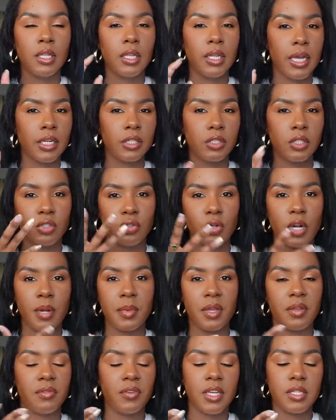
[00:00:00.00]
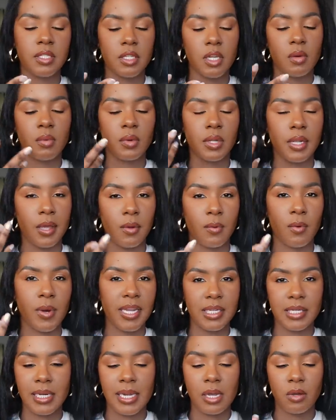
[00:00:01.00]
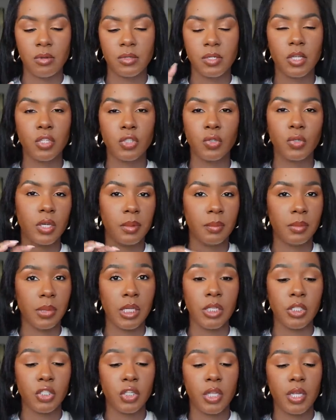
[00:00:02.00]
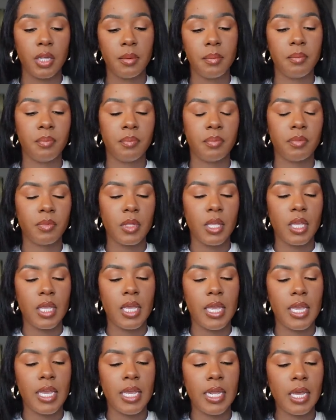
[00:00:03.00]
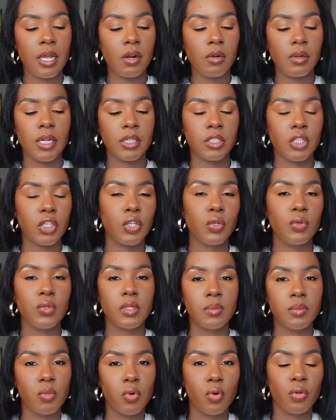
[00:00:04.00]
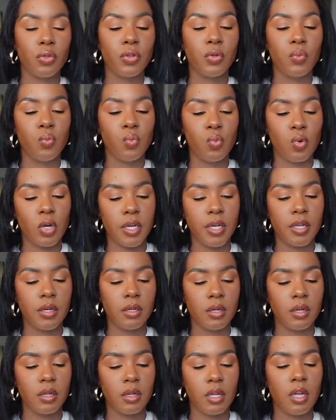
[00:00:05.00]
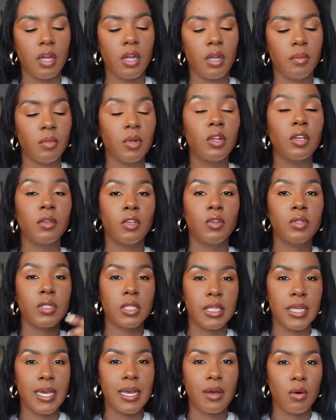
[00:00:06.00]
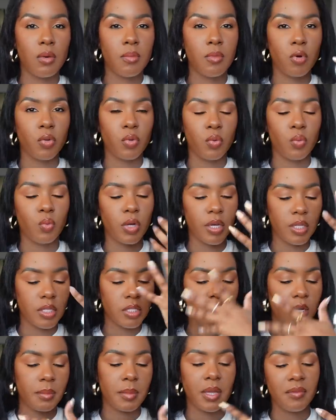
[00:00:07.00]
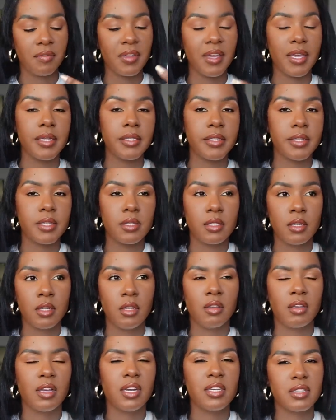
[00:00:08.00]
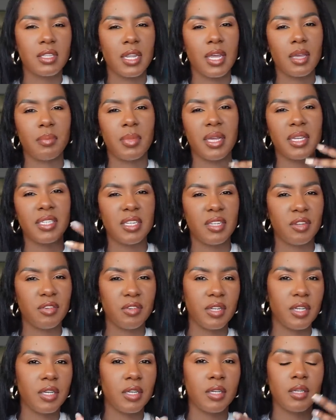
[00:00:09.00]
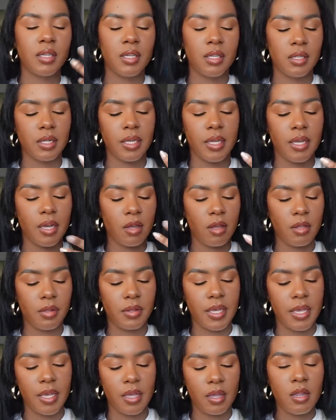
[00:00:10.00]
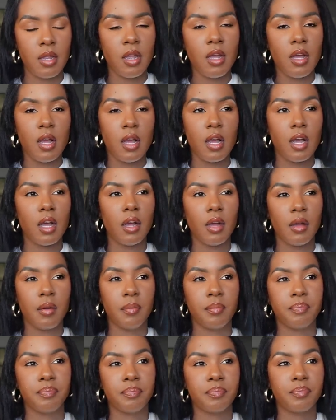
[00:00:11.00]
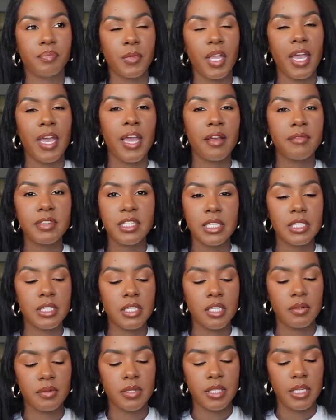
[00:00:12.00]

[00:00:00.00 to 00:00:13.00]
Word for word: like to dry my face off with like white towels because you can bleach them and I don't like to use more than one um, use a towel more than once on my face because like bacteria and like all that um i have sensitive